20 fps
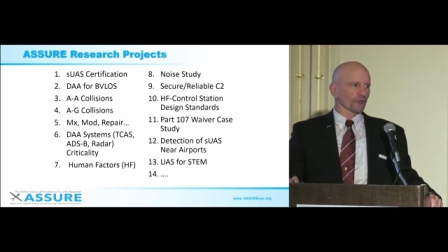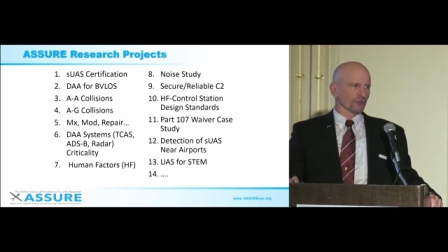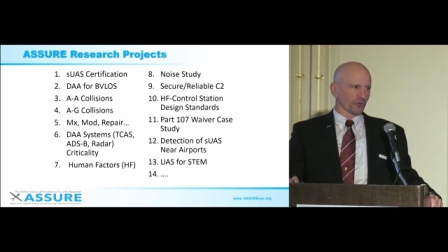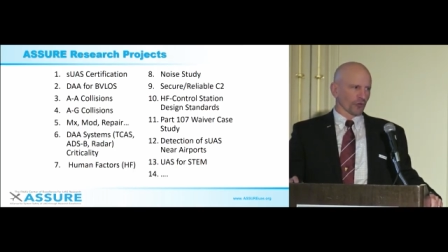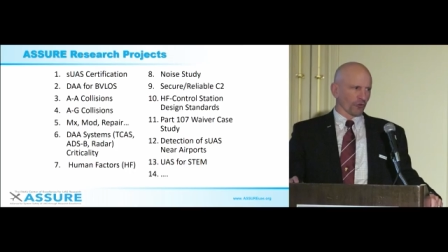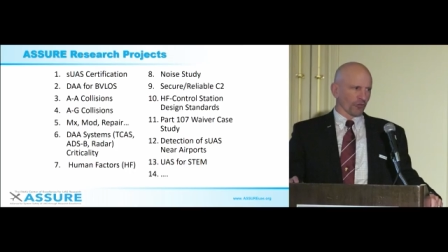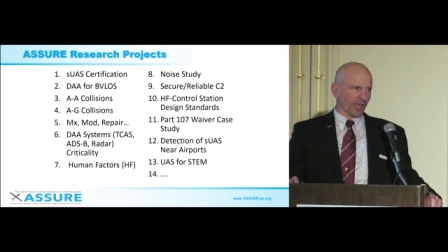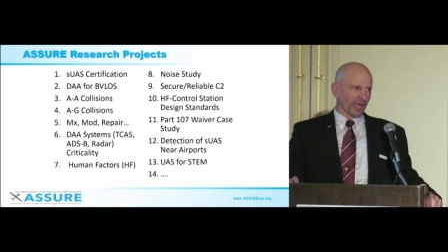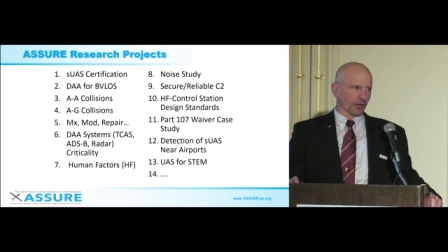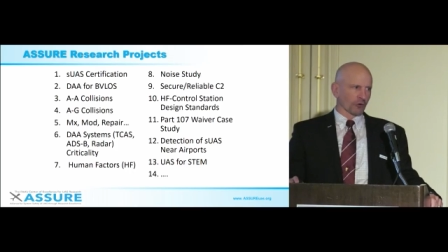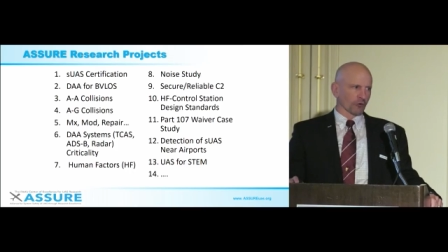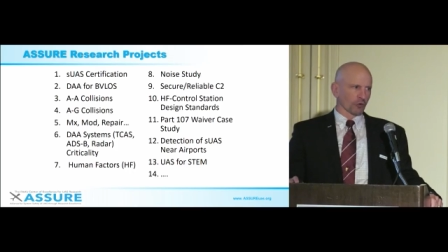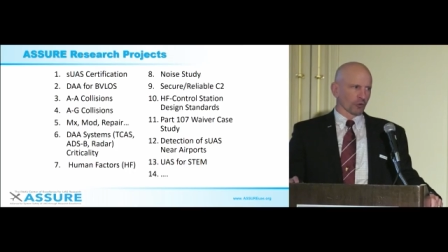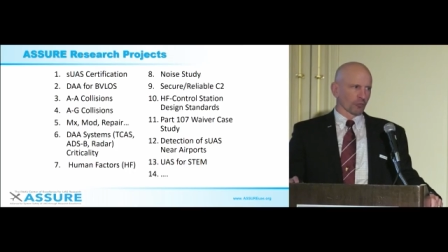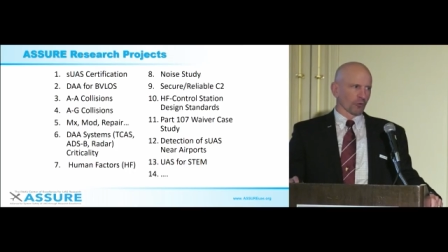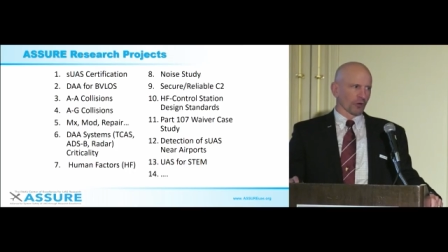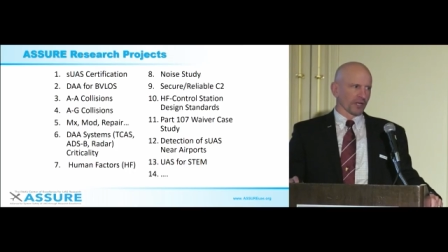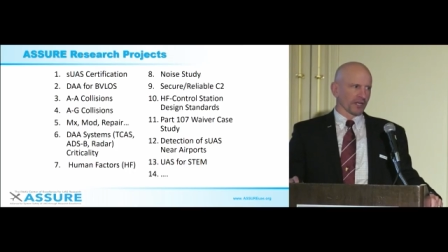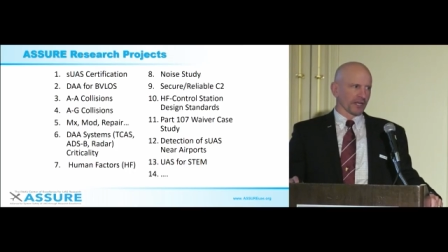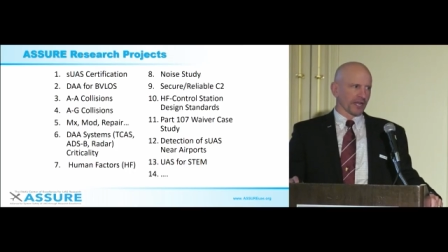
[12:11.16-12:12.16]
So that
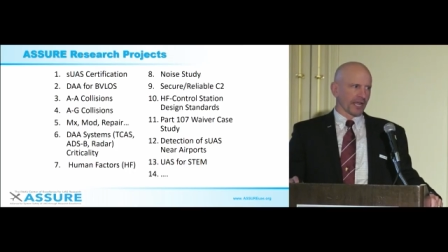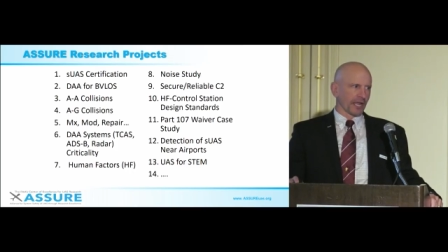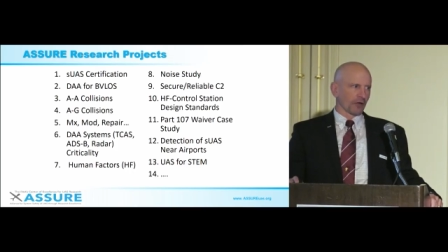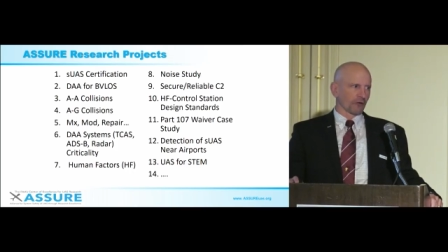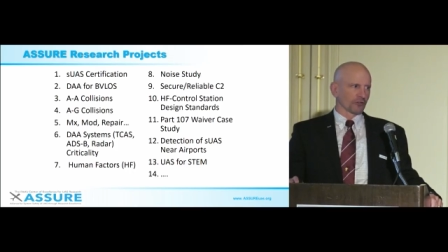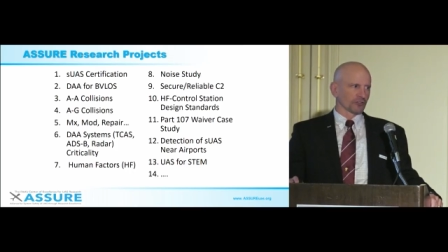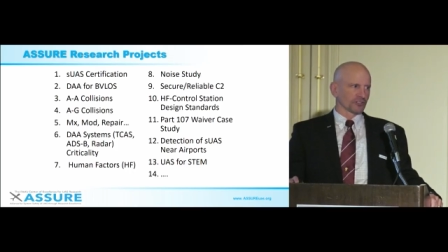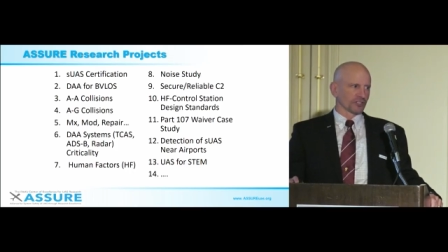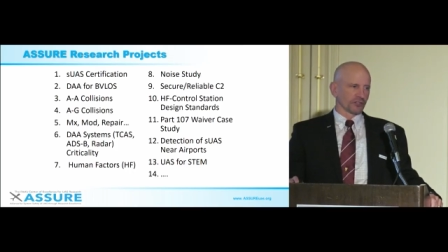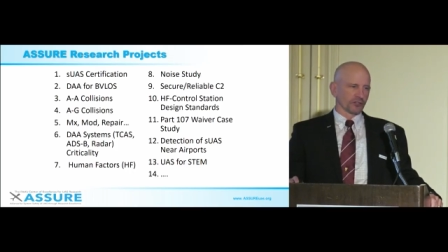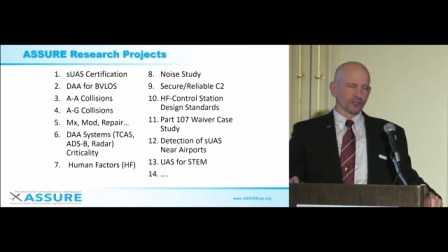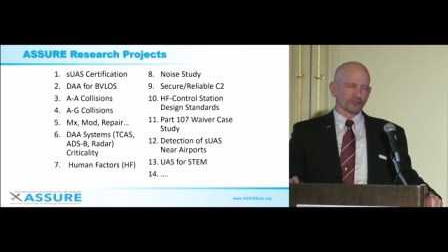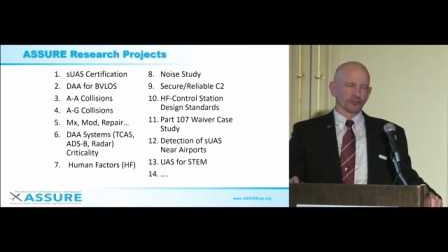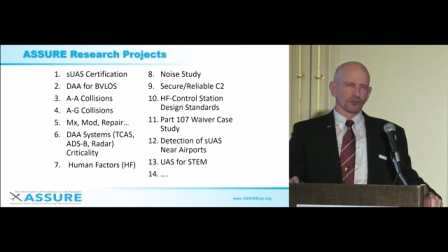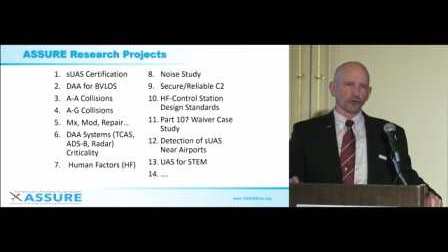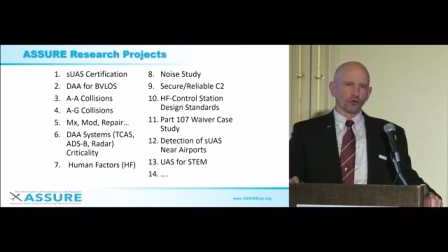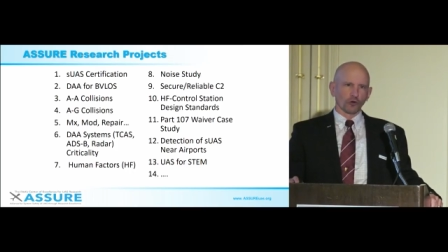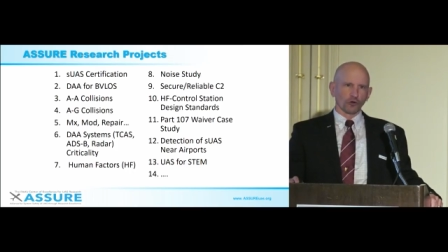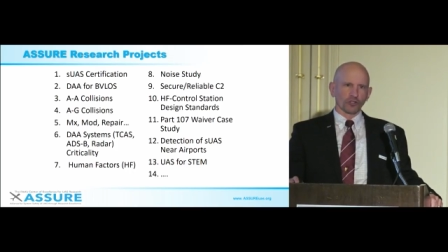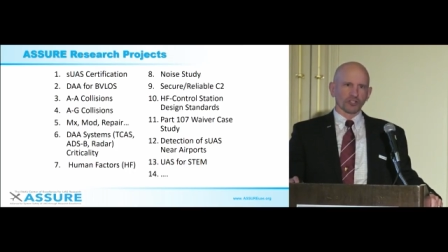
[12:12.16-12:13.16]
group right now is in
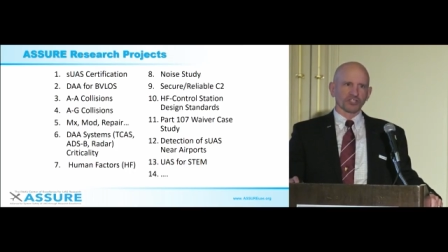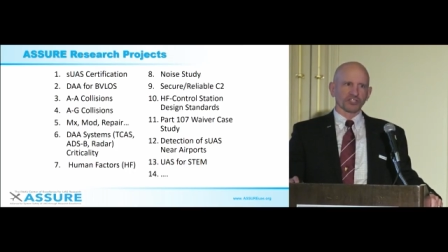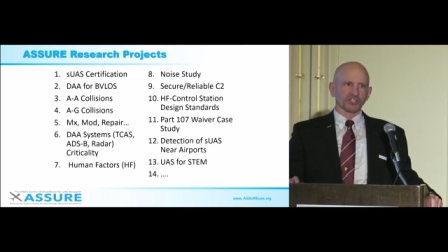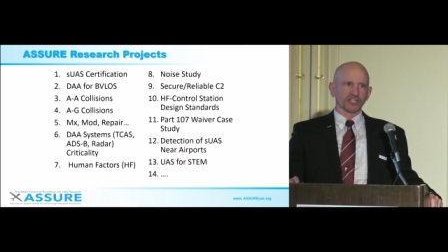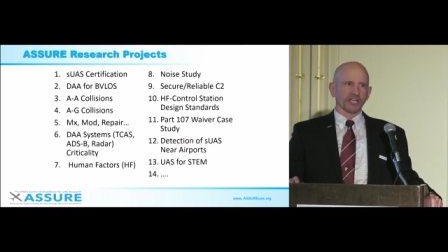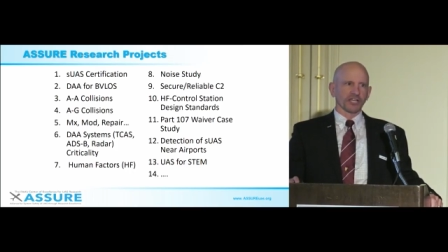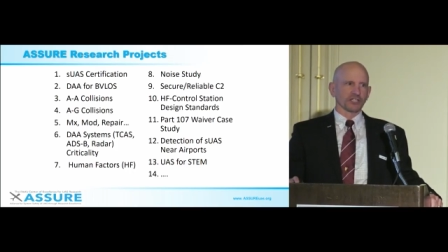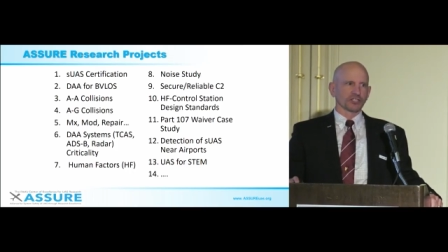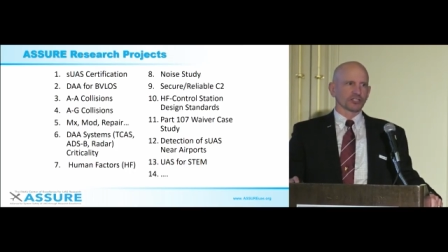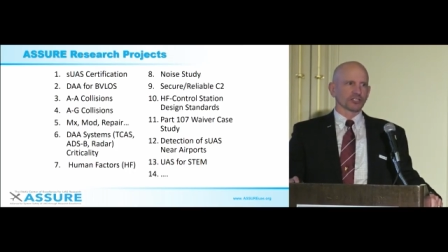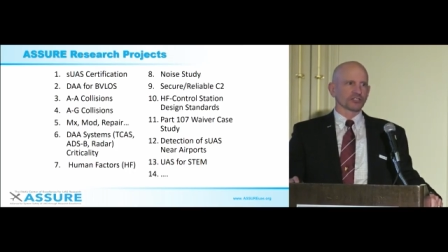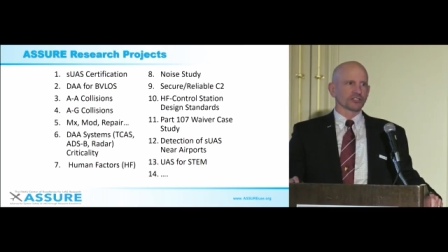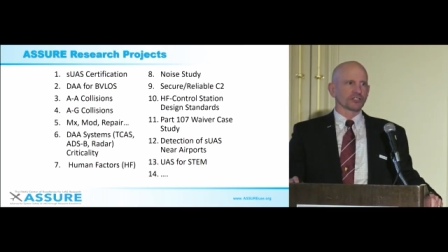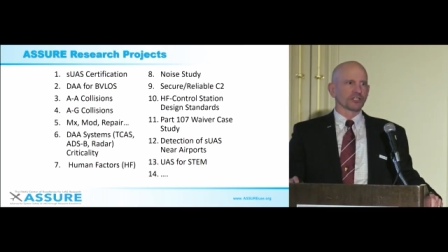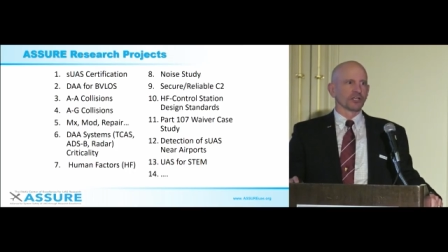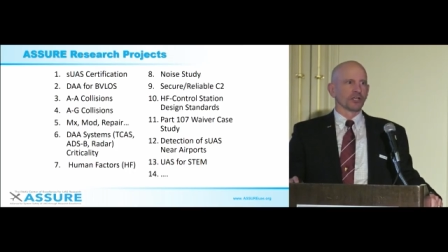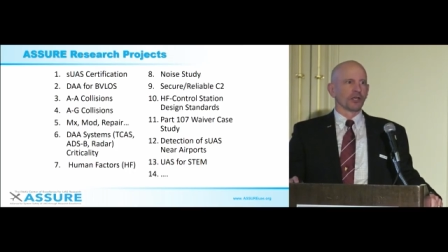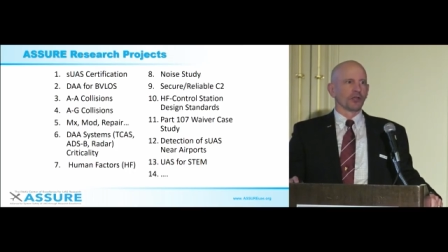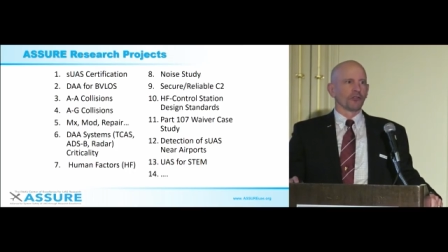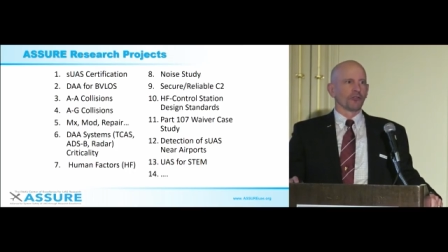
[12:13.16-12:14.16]
this early stages.